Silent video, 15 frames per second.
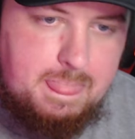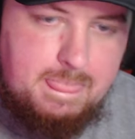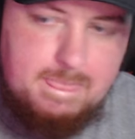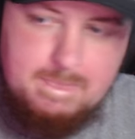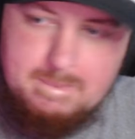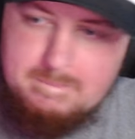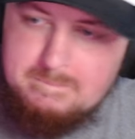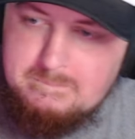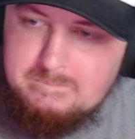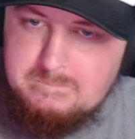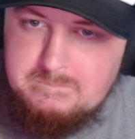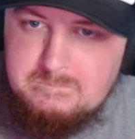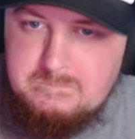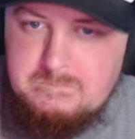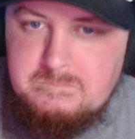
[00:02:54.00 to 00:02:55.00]
The news
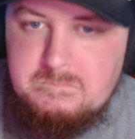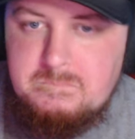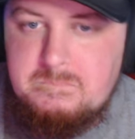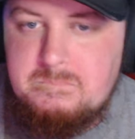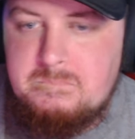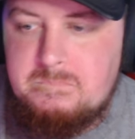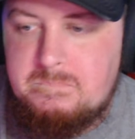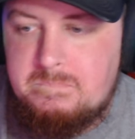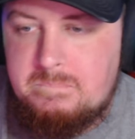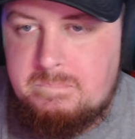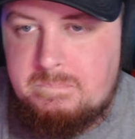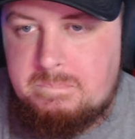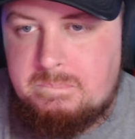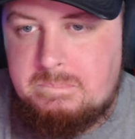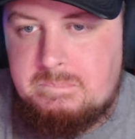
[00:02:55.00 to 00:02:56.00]
stories that you all
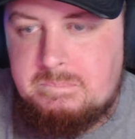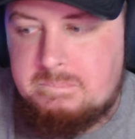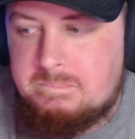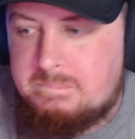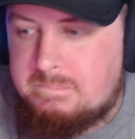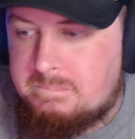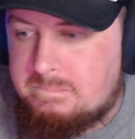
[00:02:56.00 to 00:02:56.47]
did. State